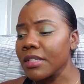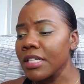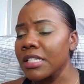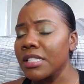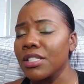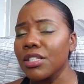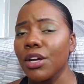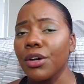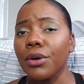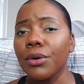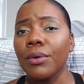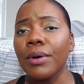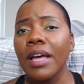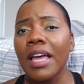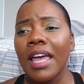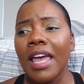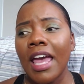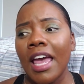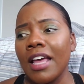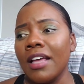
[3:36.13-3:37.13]
So
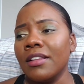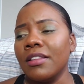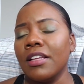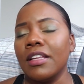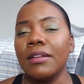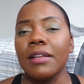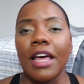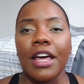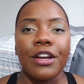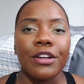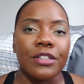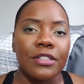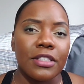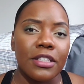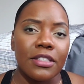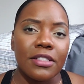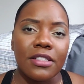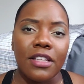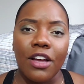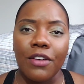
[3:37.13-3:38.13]
the letters
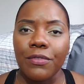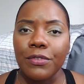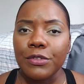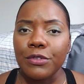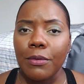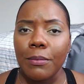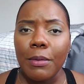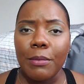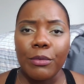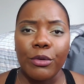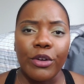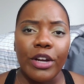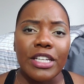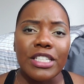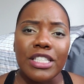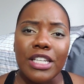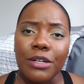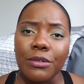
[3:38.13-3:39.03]
and stuff was from immigration.